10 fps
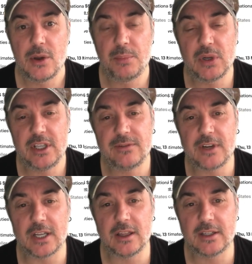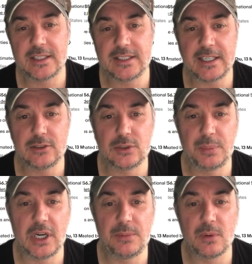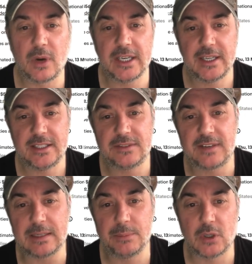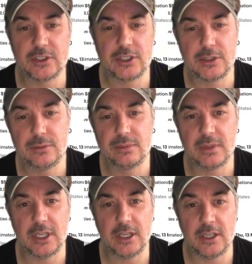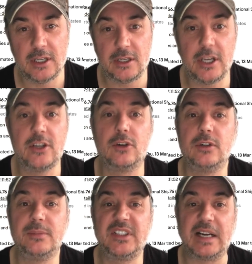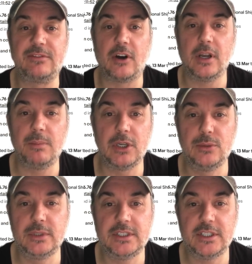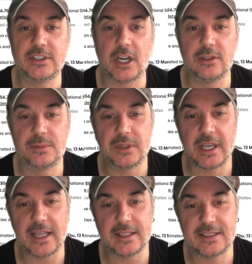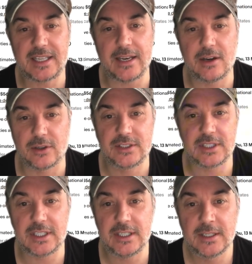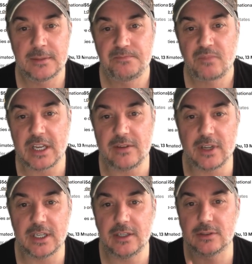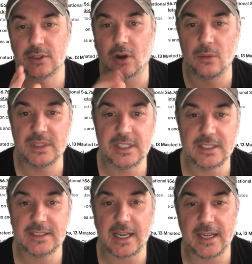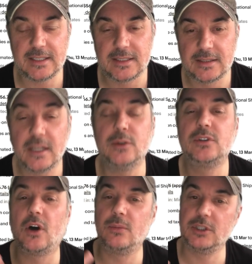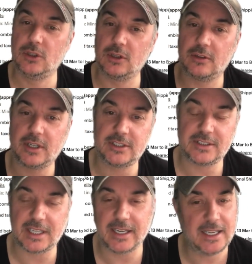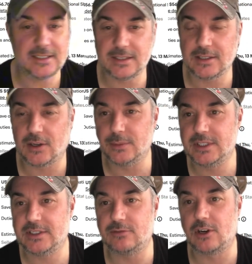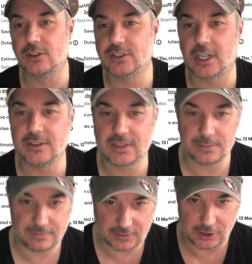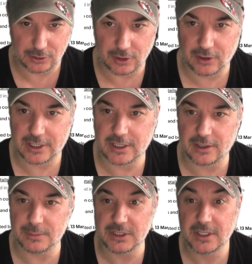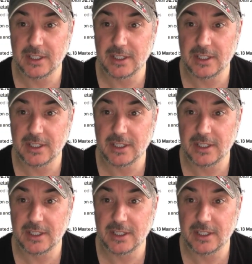But you've got like the central purple one, and then it's flanked by two, you'd call them sapphire blue, wouldn't you, stones? But again, they're set nicely. And you've got a little diamond in his head, a little diamond colour, I should say. It isn't a diamond, it's a rhinestone to look like a diamond.